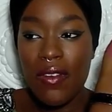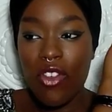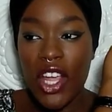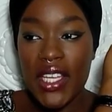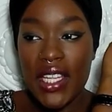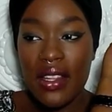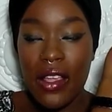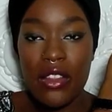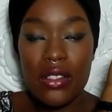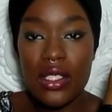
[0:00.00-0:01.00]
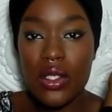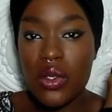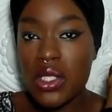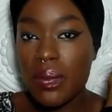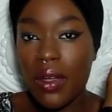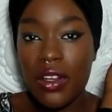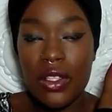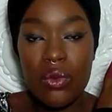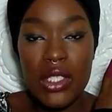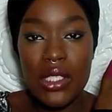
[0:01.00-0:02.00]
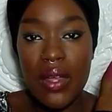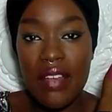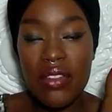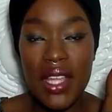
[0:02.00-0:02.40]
of red in there. There's no sparkle whatsoever.